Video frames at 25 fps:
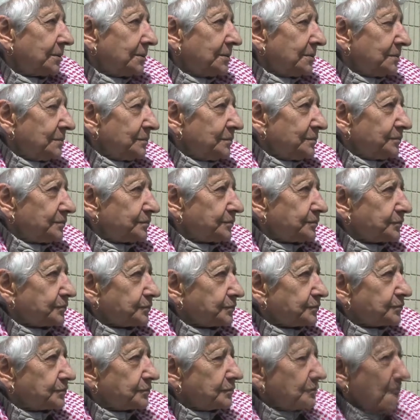Right.
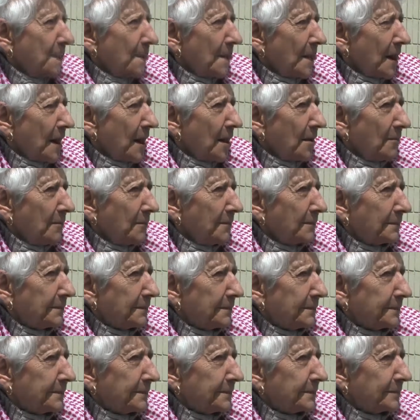So in terms of thinking
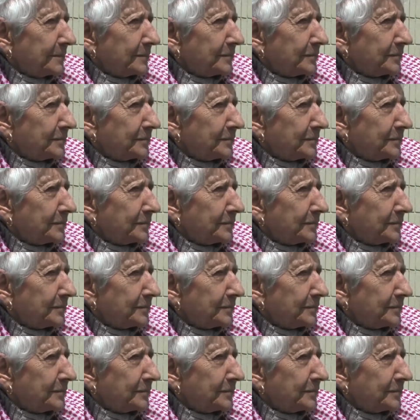about